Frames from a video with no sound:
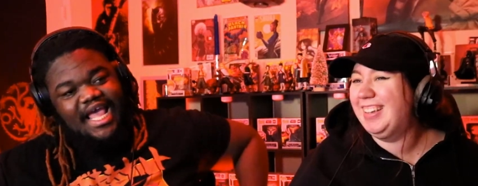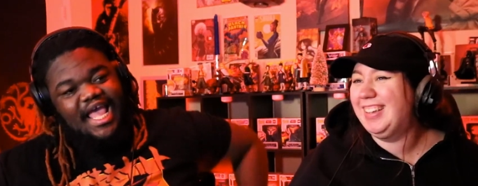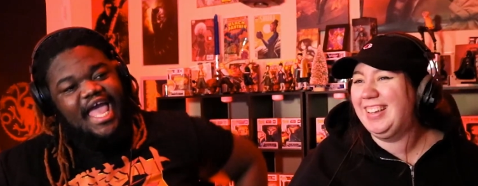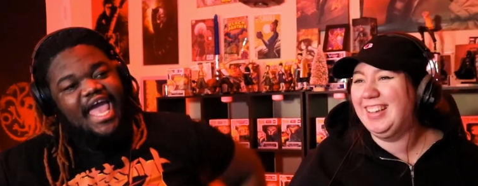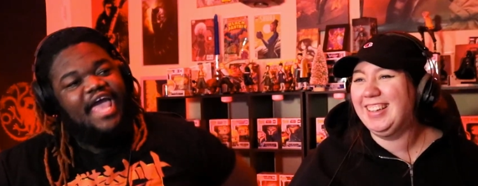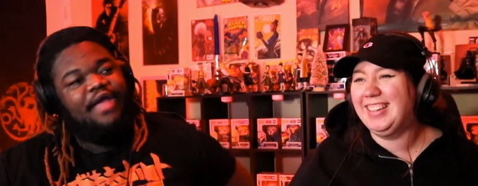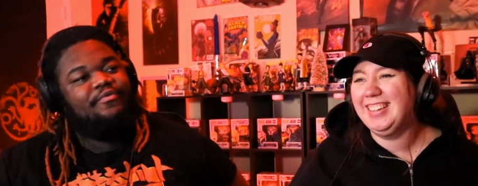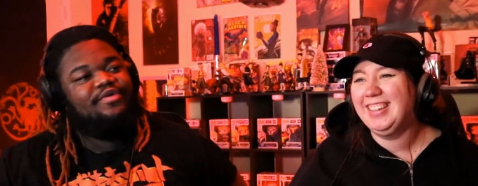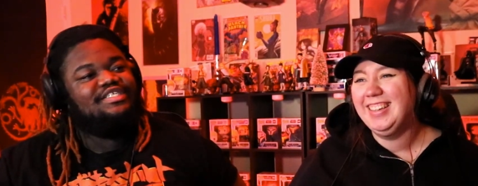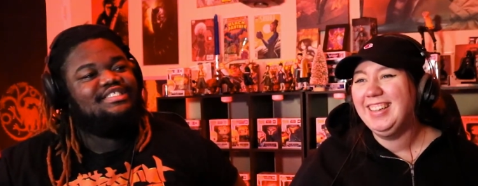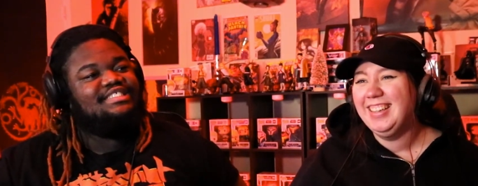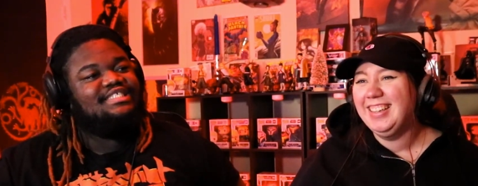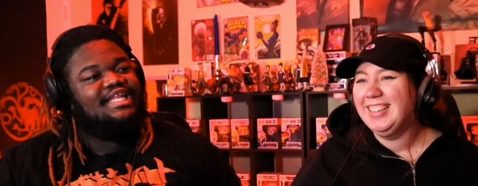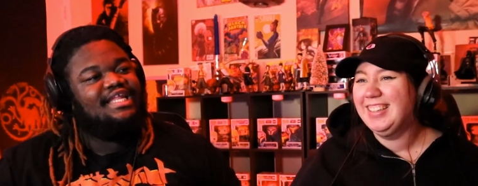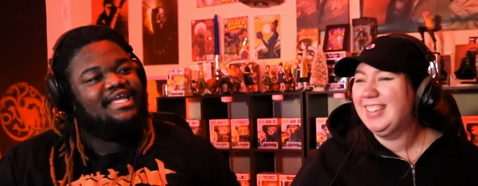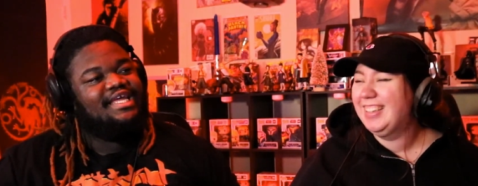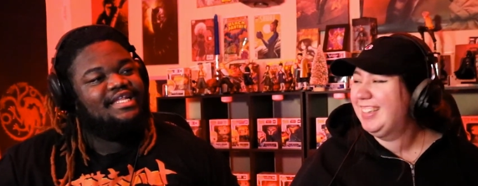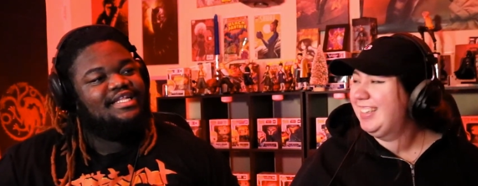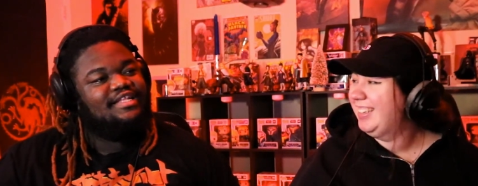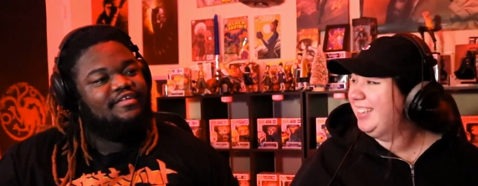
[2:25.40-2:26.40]
Speaker 1: And we're
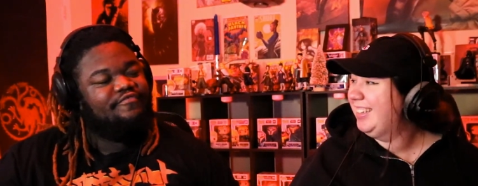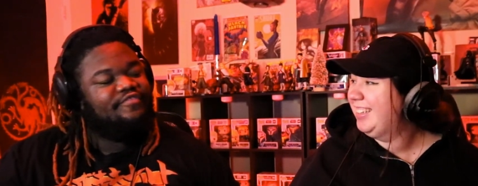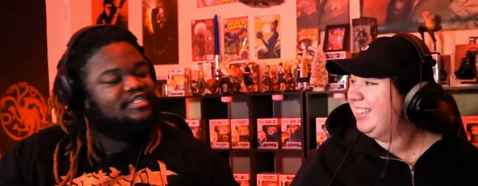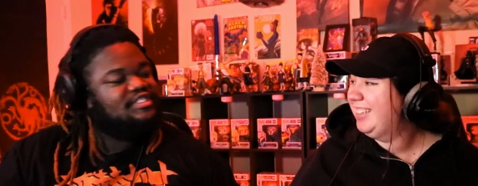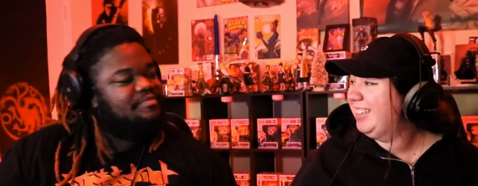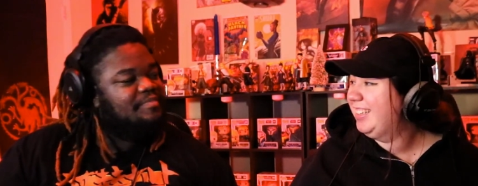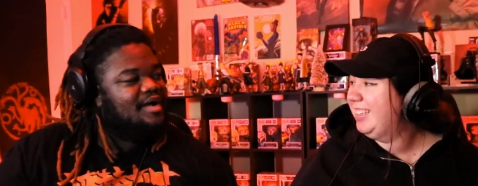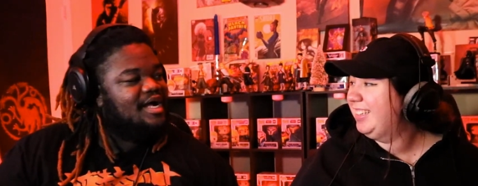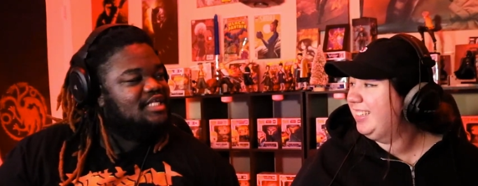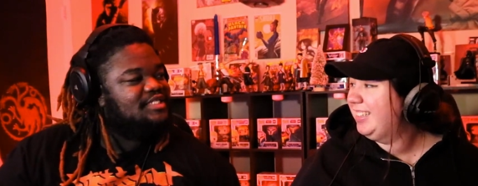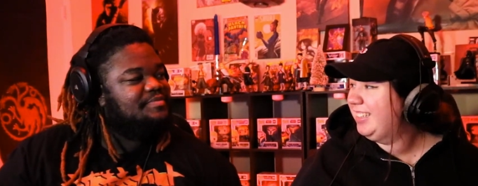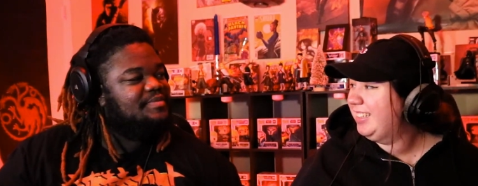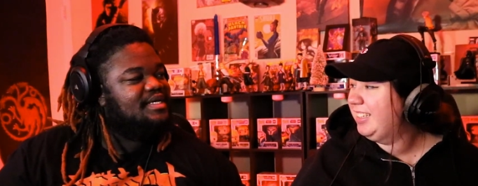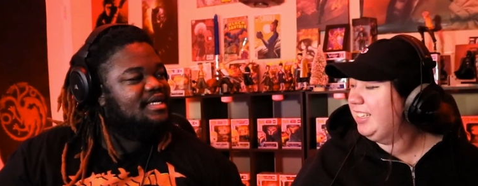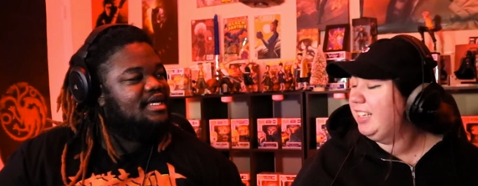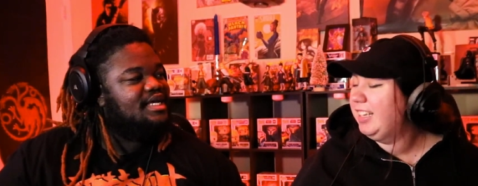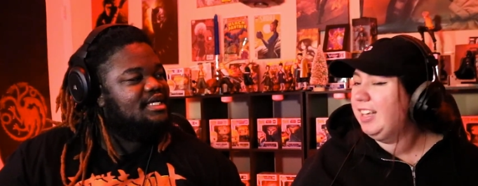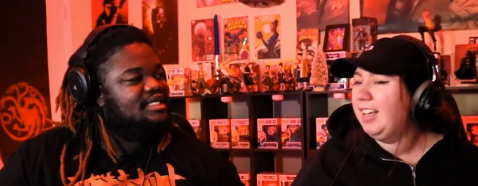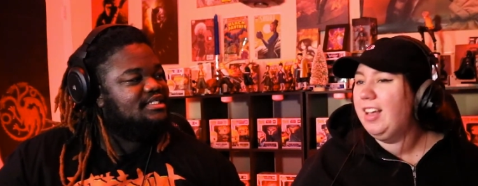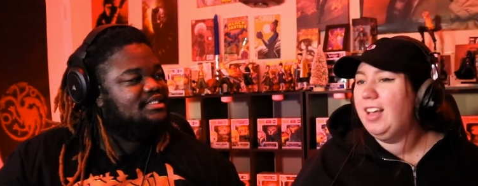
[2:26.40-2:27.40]
sitting in different spots
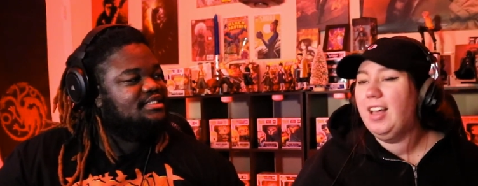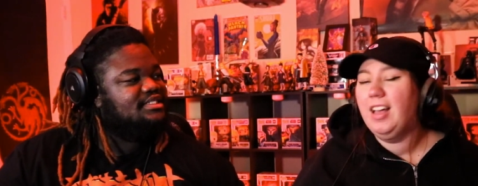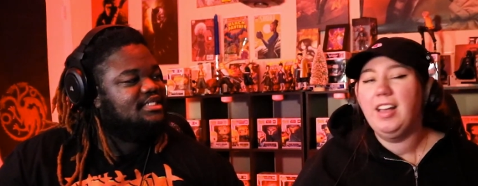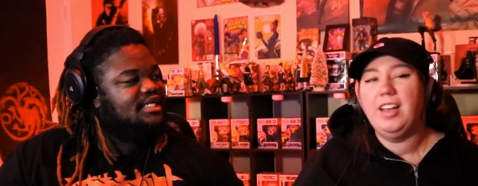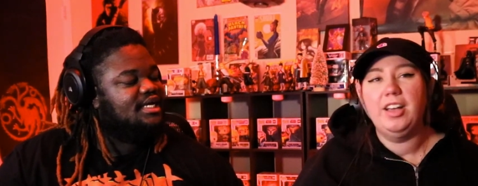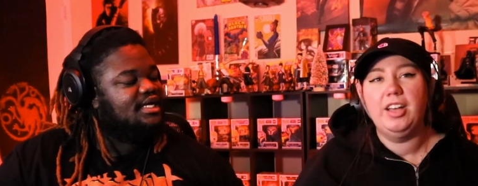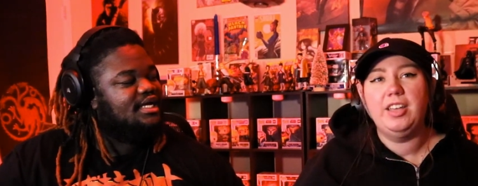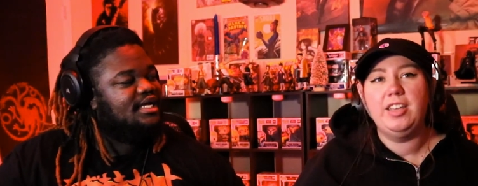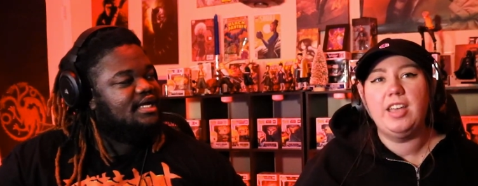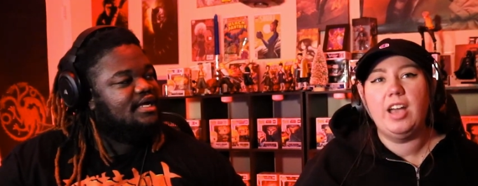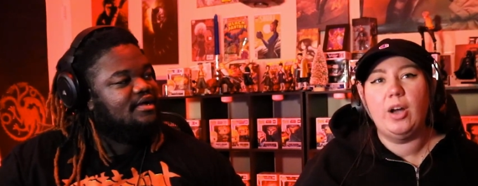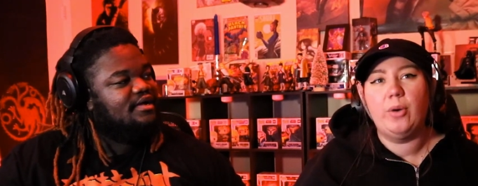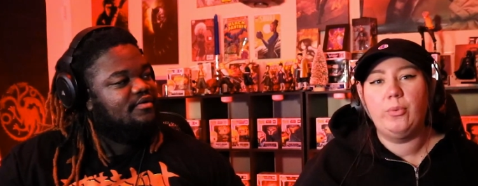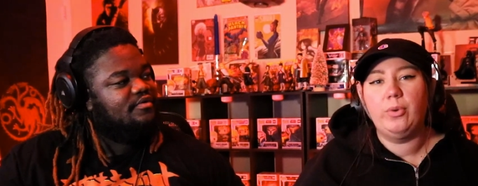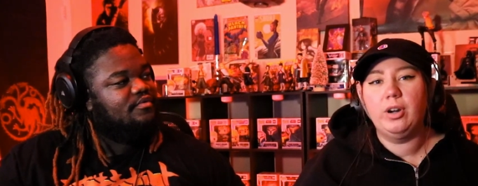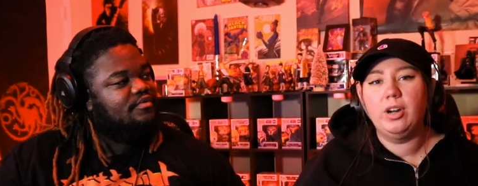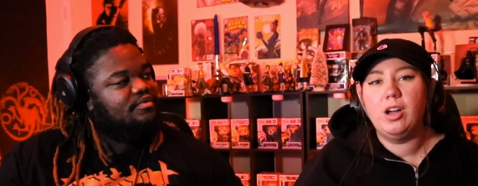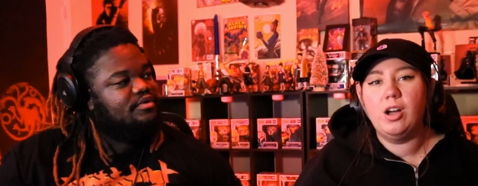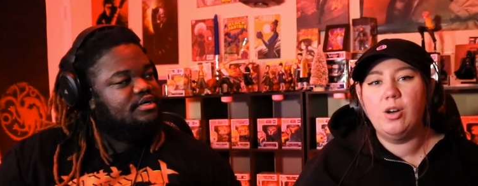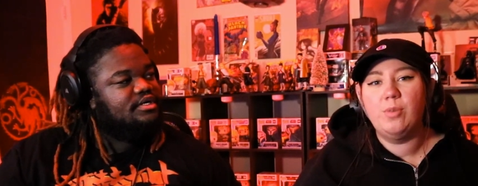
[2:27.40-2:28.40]
because yeah,
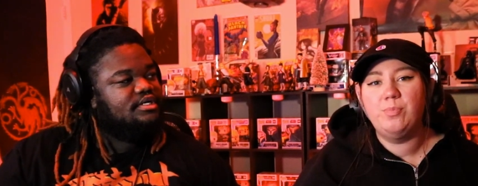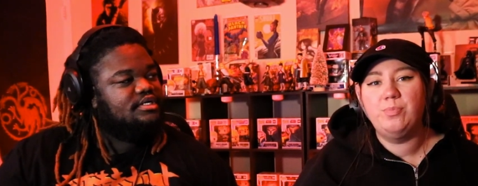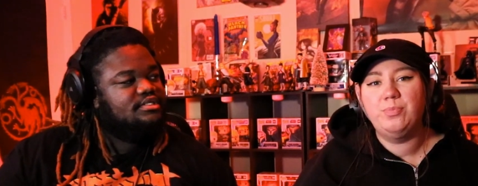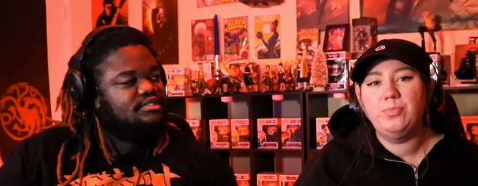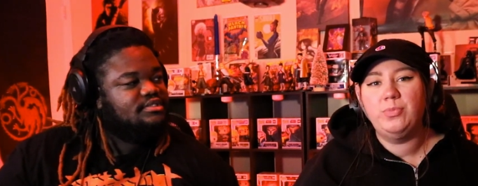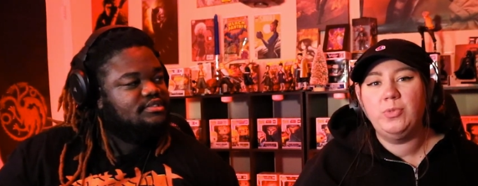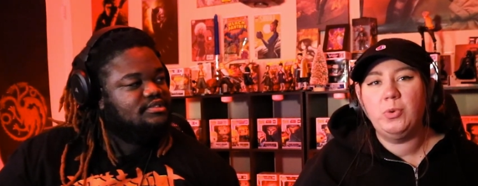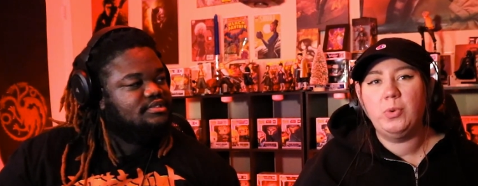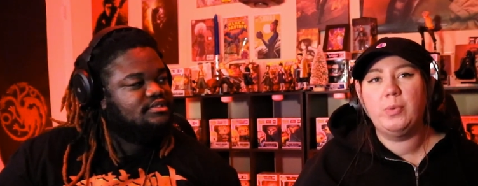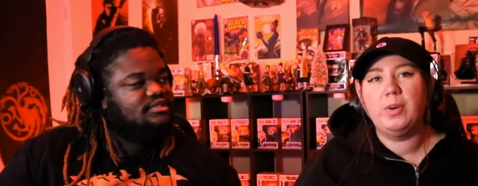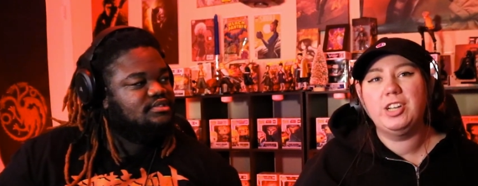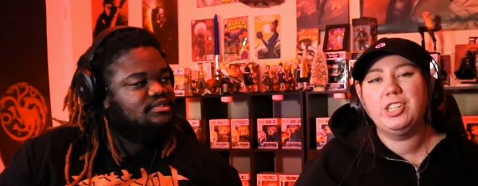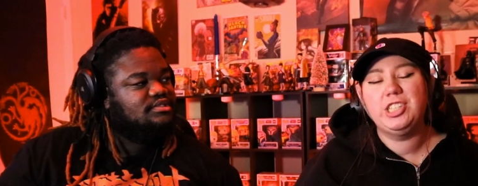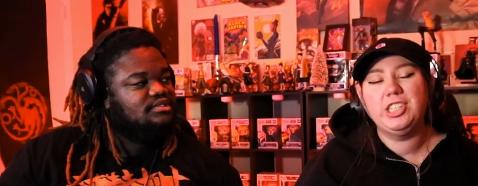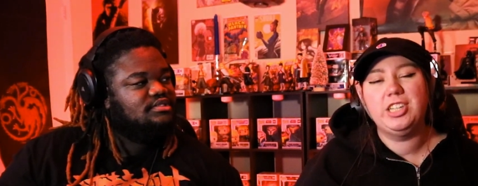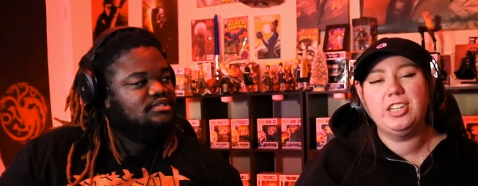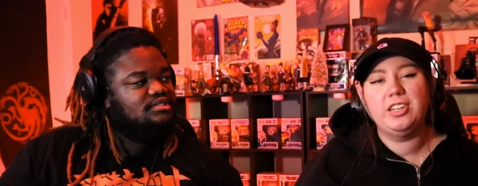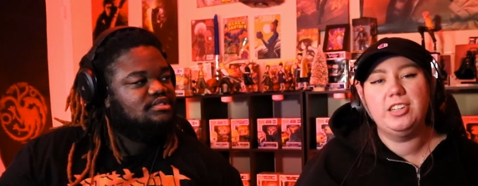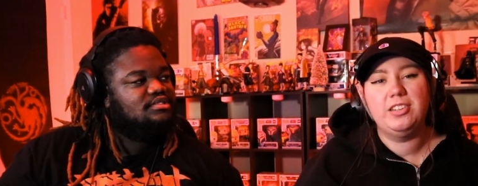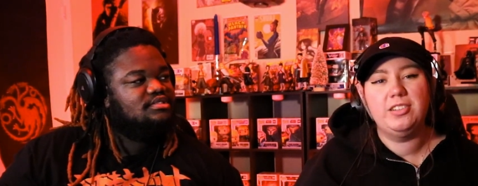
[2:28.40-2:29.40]
Speaker 2: we're
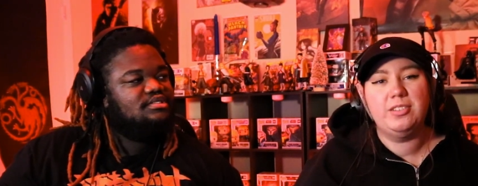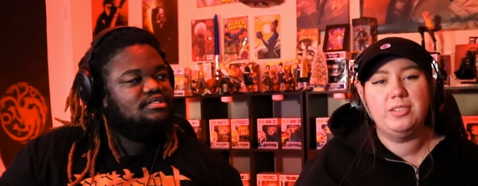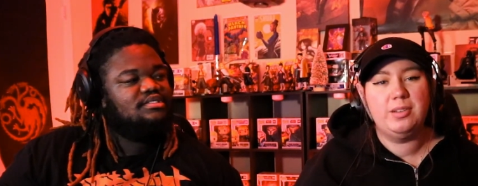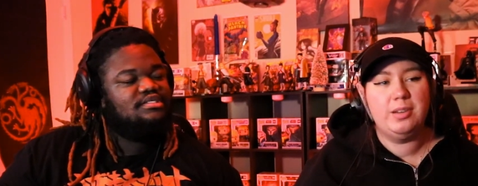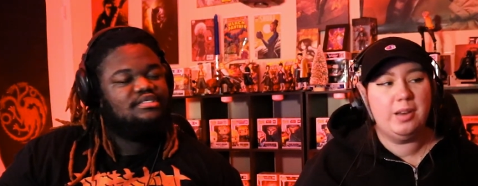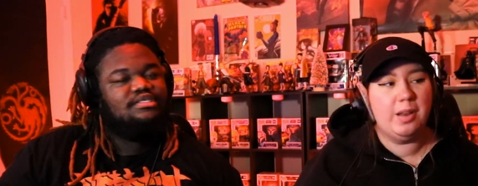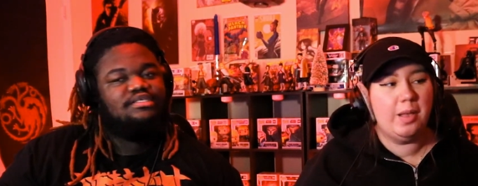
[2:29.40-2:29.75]
watching on